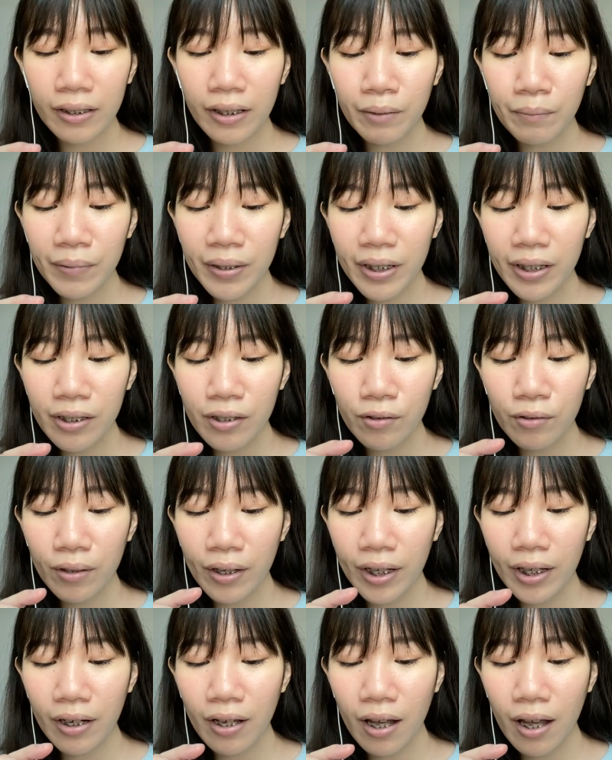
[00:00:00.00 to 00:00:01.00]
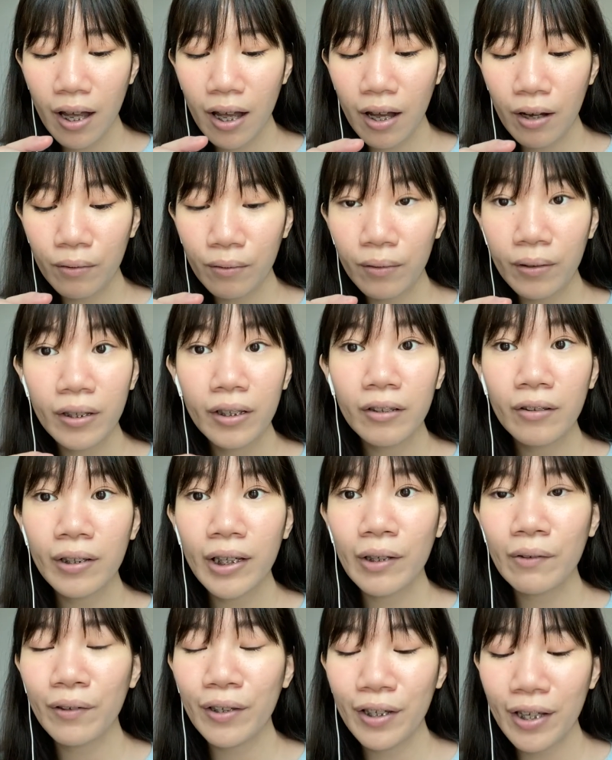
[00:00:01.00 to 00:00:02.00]
let me just try it out real
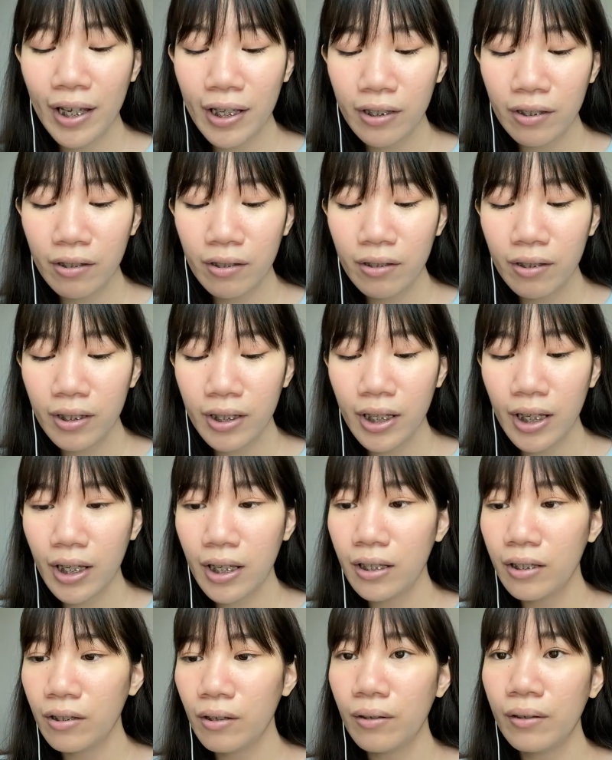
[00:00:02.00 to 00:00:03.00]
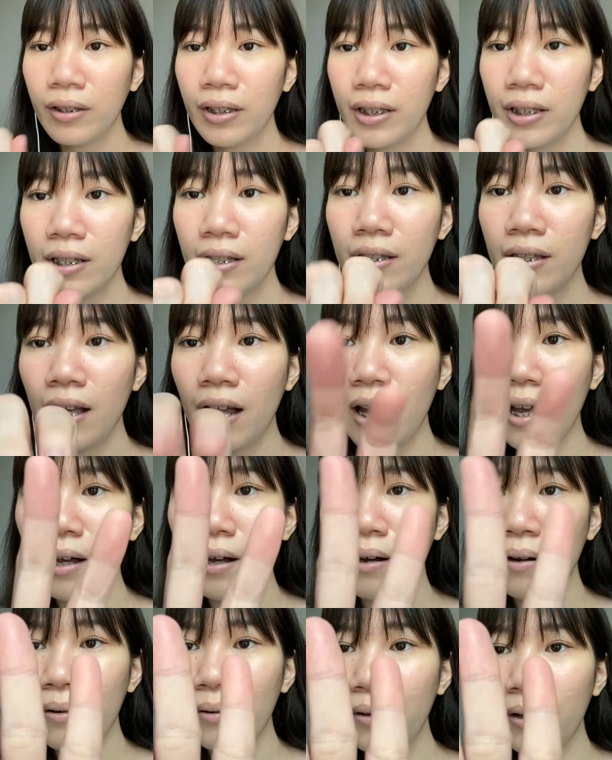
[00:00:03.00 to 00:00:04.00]
quick for you guys to see. So this is
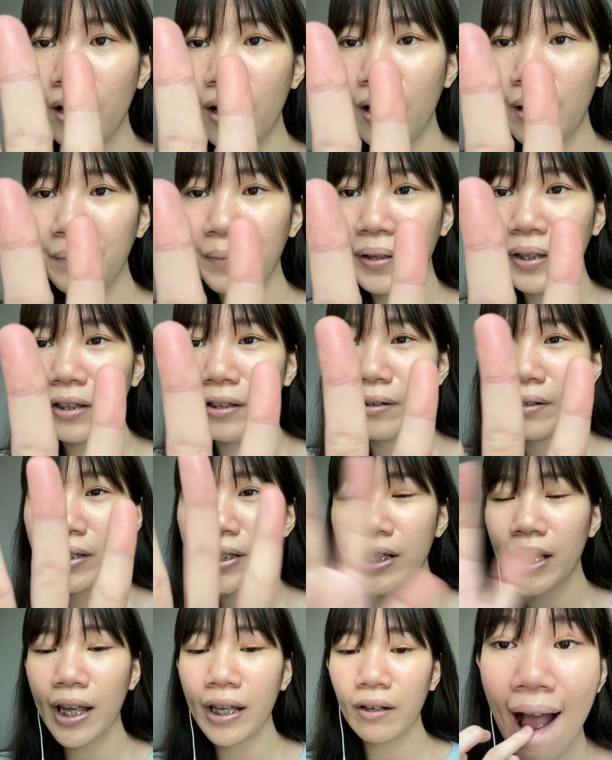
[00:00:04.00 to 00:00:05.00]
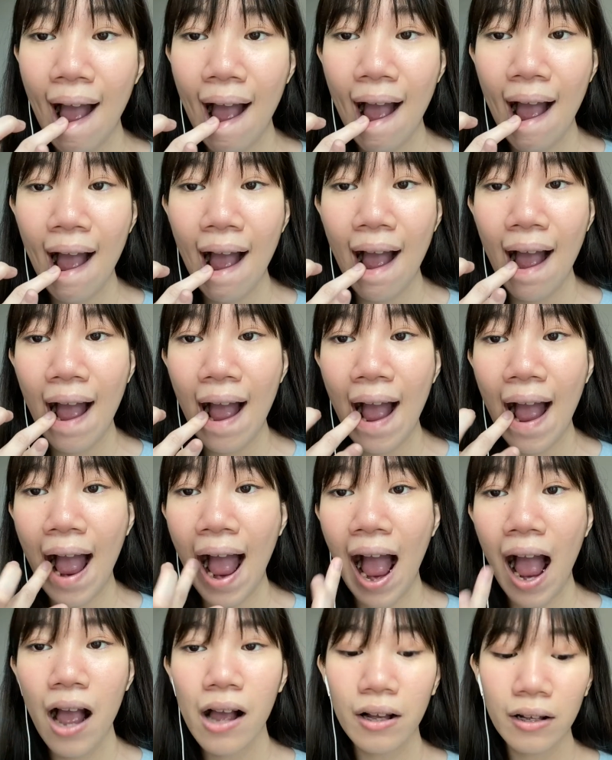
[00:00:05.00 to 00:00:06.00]
how it looks like.
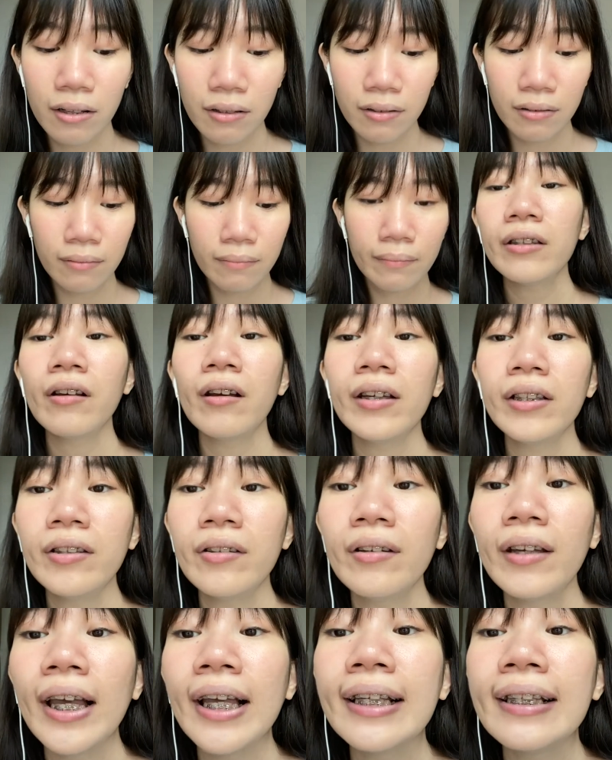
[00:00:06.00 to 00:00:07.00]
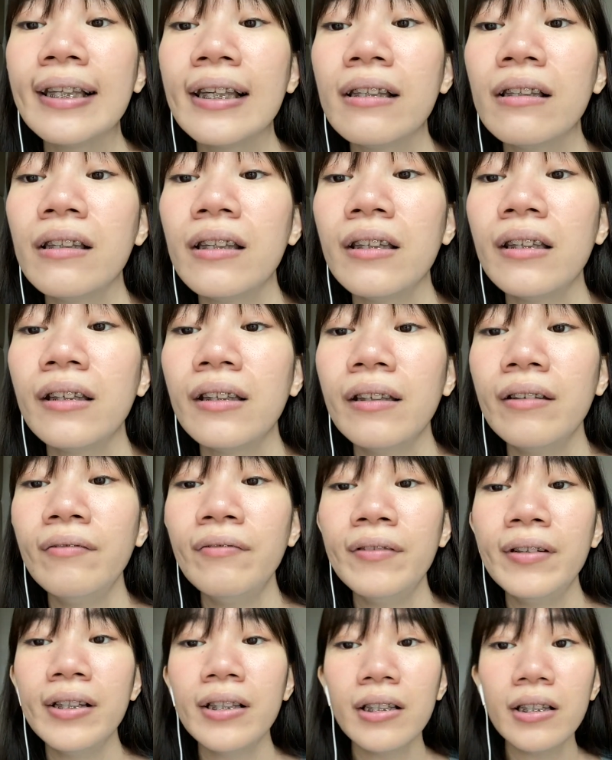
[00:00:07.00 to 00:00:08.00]
So as you guys can see the
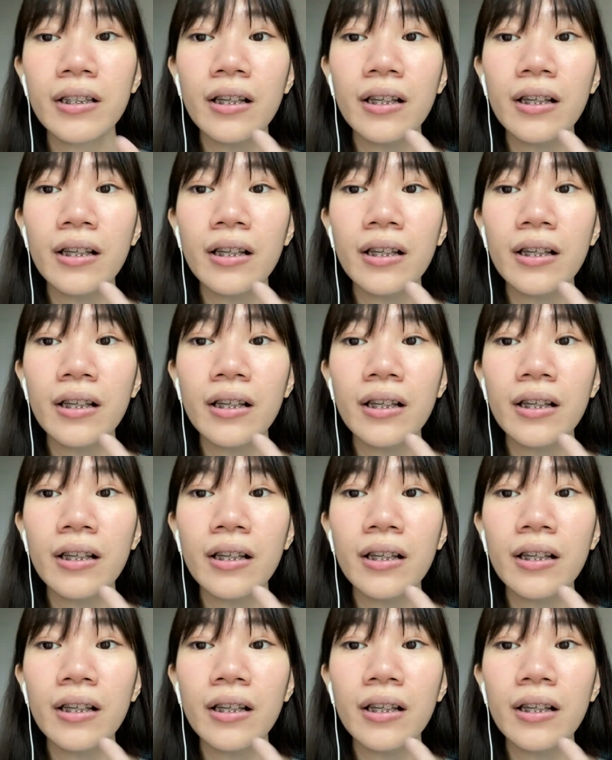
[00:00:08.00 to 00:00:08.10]
difference,